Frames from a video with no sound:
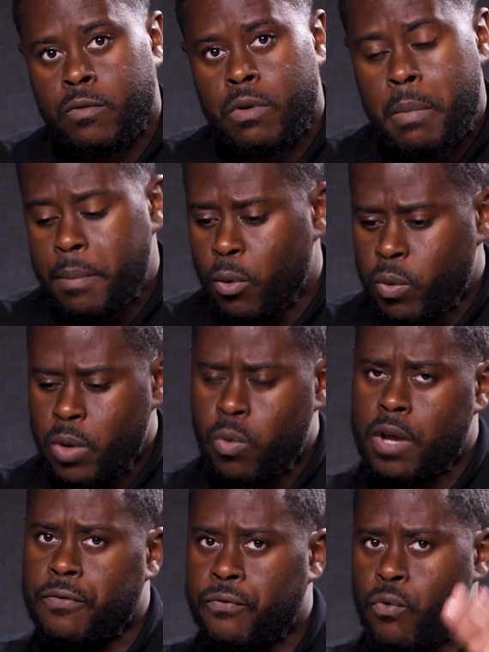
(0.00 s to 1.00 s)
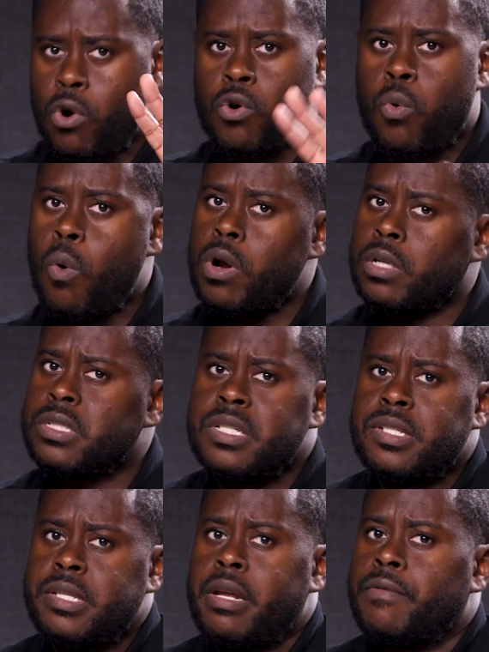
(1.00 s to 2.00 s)
Remember, we want four quarters
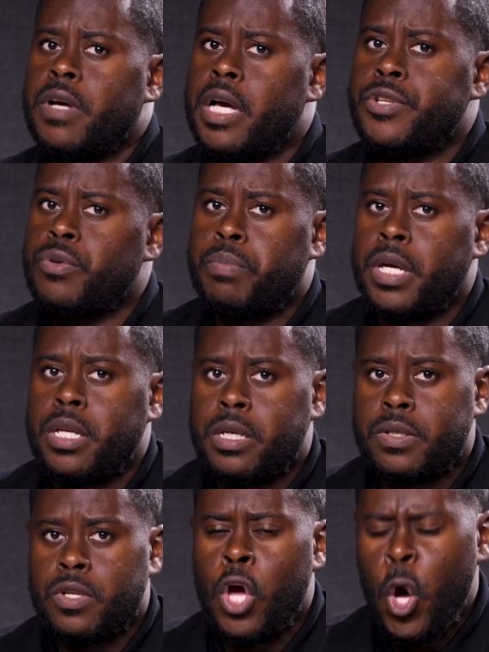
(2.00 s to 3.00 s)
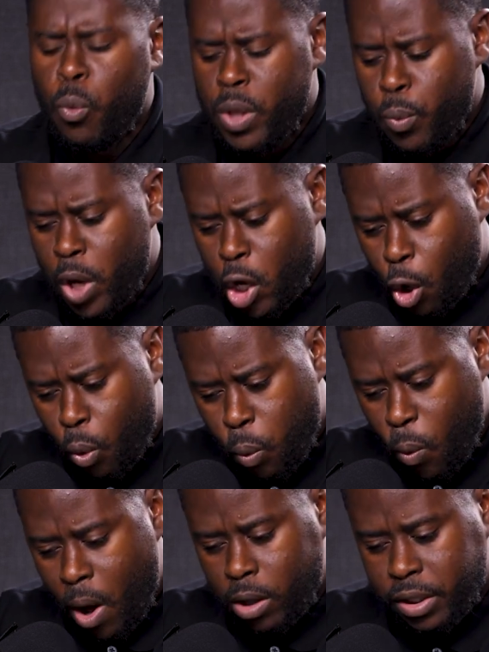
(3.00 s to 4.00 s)
instead of 100 pennies. We want
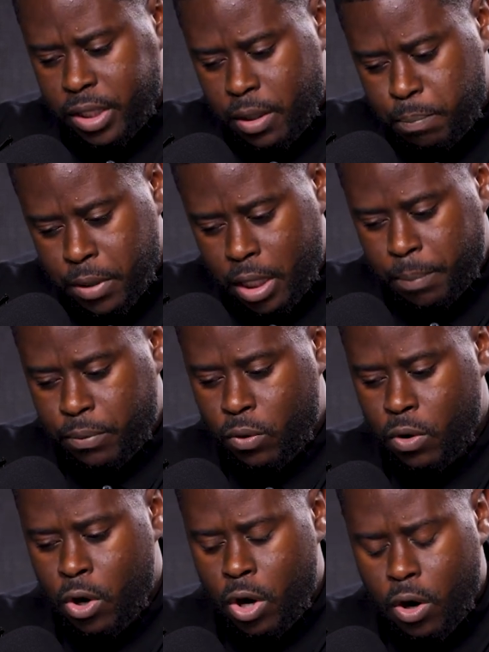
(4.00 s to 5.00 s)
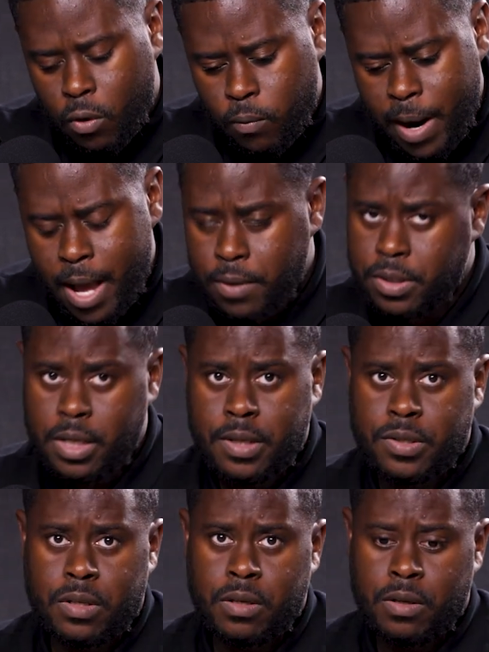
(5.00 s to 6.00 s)
quality people around
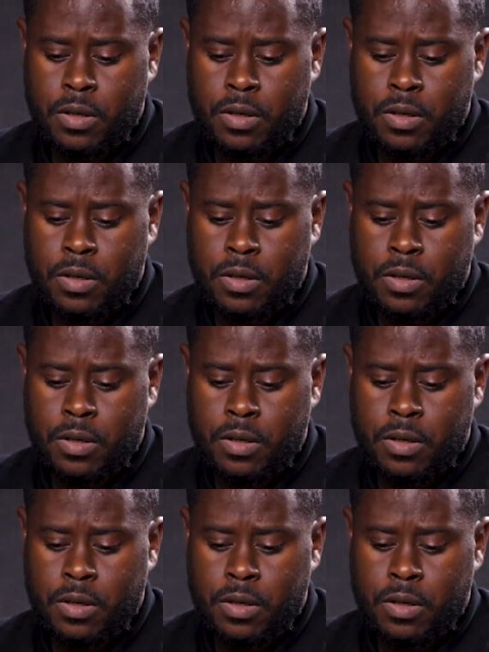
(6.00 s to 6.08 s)
us.